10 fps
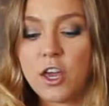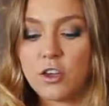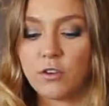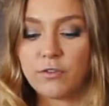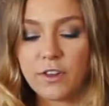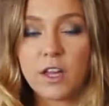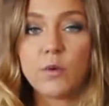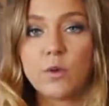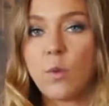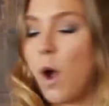you'll fill it
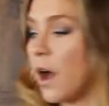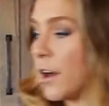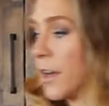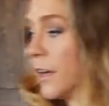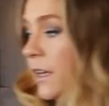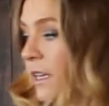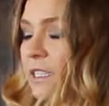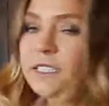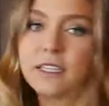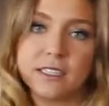with water
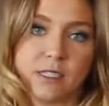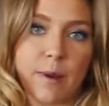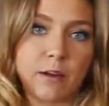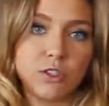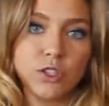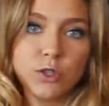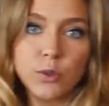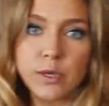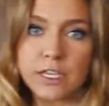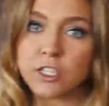until it's about
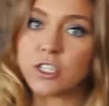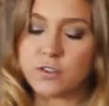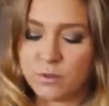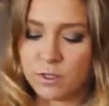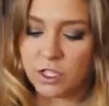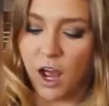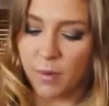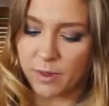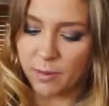2 inches from the top of the